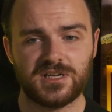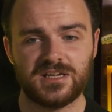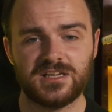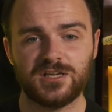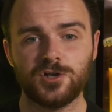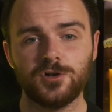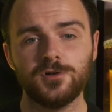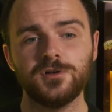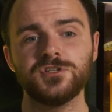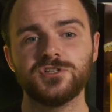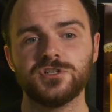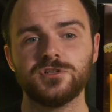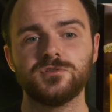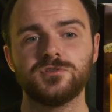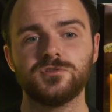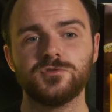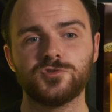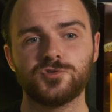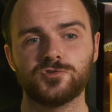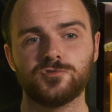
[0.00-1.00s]
I encourage you
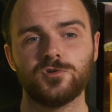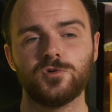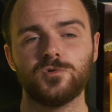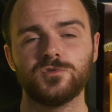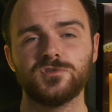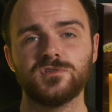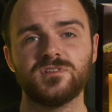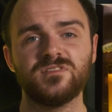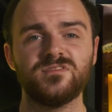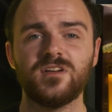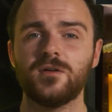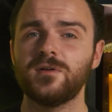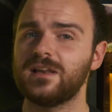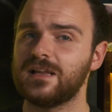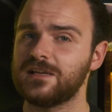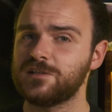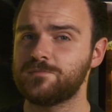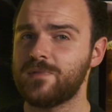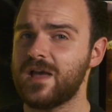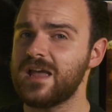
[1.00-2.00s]
to scroll to the very
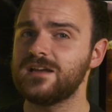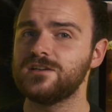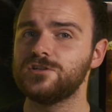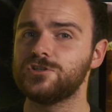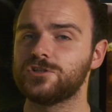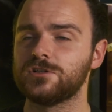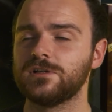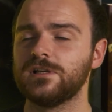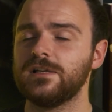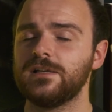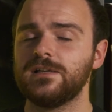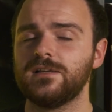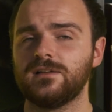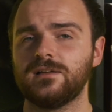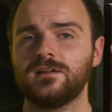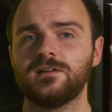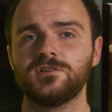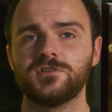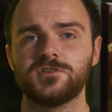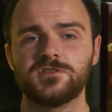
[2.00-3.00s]
last page
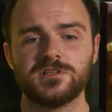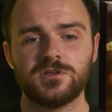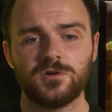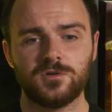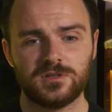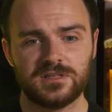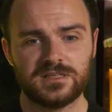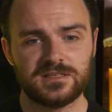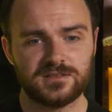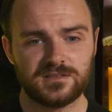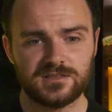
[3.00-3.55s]
and just see all the,